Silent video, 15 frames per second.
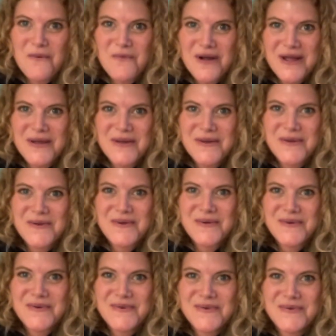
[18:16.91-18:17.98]

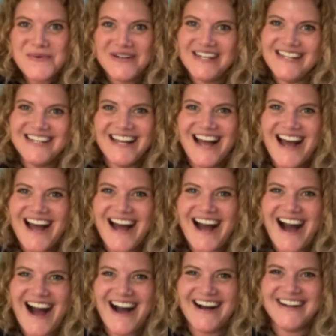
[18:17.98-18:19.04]
Woo!
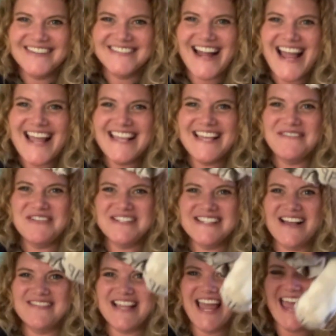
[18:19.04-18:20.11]
All right, give
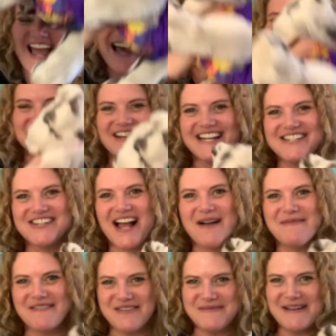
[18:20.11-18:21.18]
yourselves a hand. Great
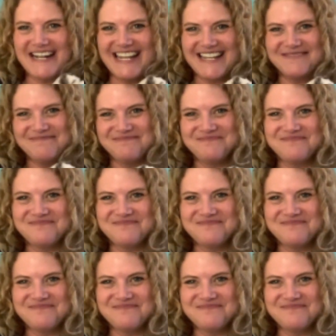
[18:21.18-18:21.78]
job, everybody.